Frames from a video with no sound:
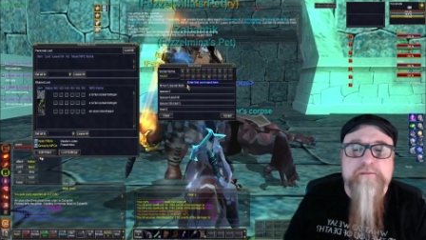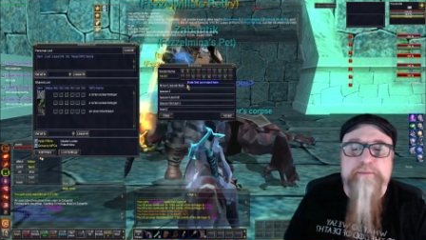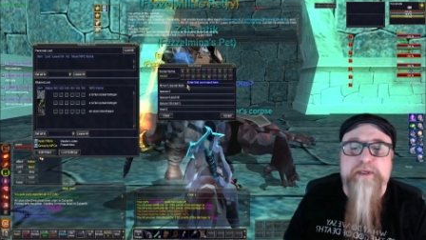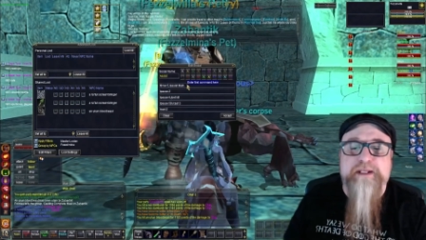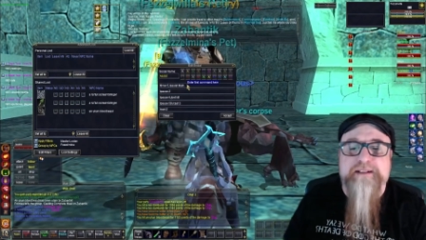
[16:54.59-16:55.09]

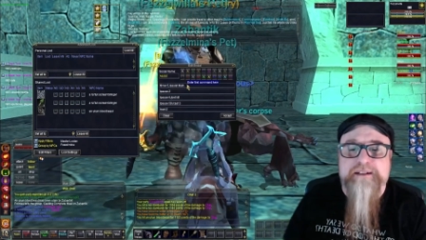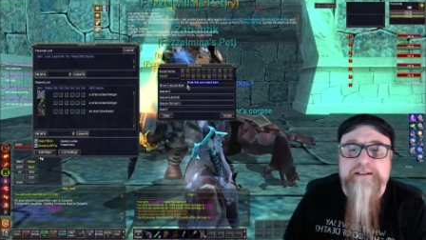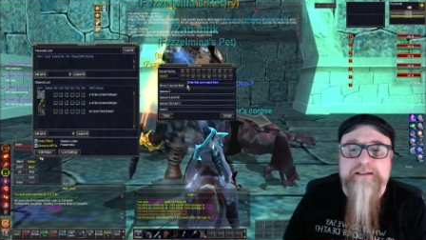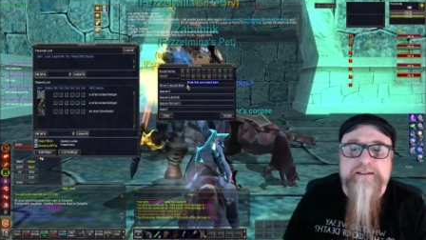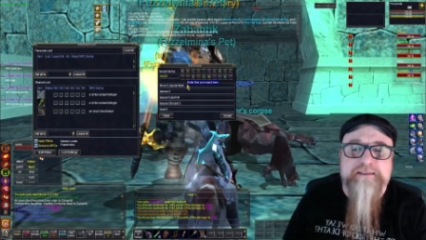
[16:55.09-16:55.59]
but
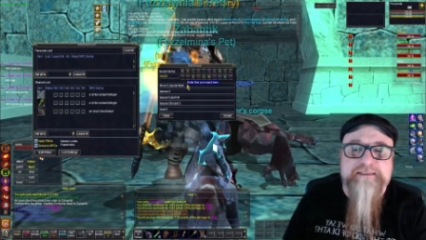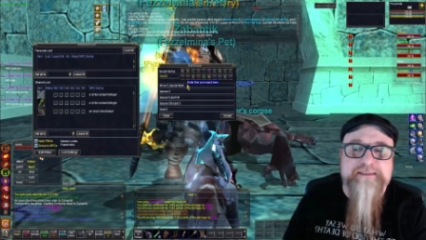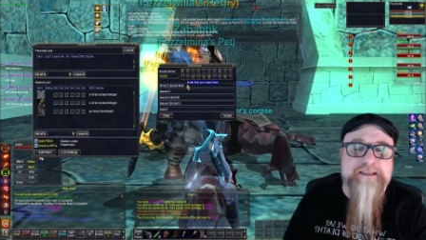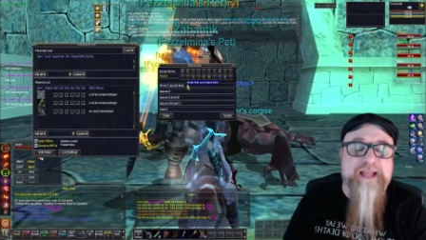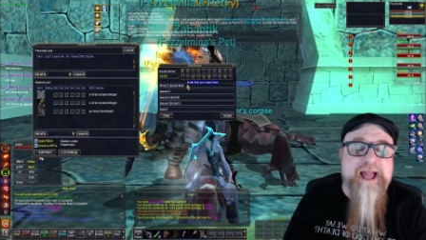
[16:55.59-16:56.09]

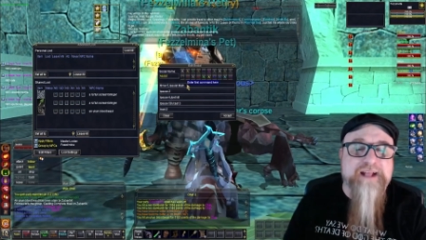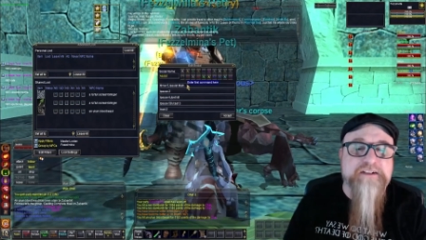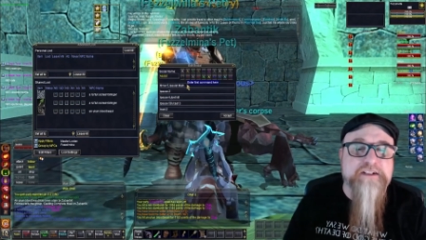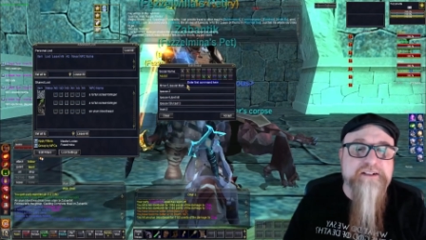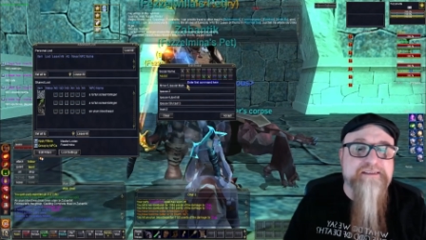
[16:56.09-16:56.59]
slash
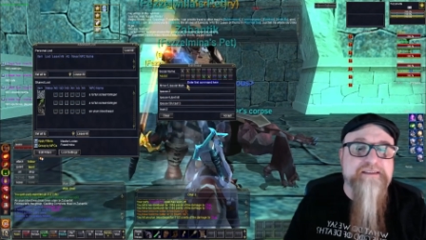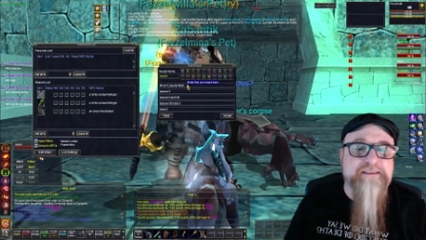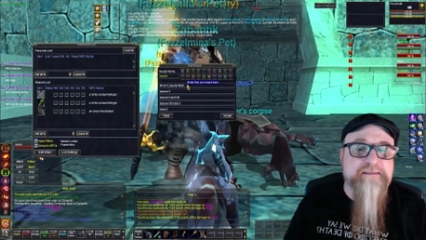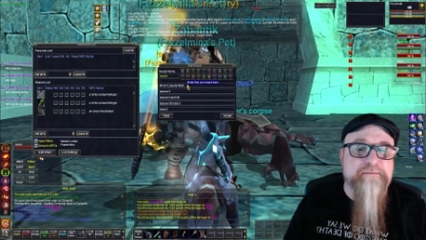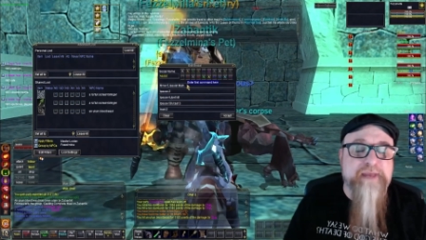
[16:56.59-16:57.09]

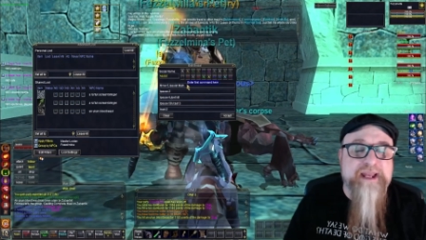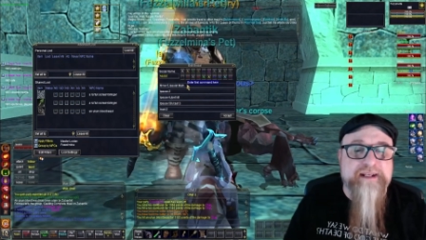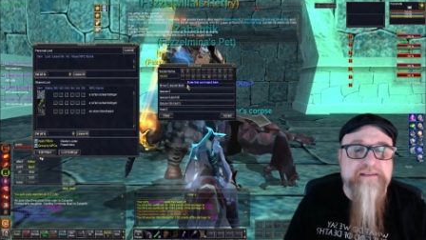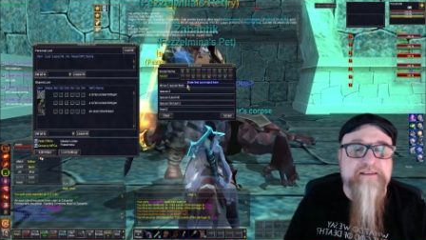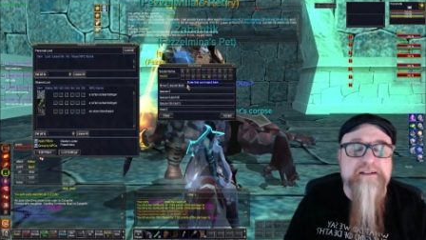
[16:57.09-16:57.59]
assist
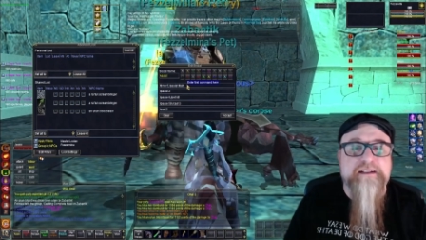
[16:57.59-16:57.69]
main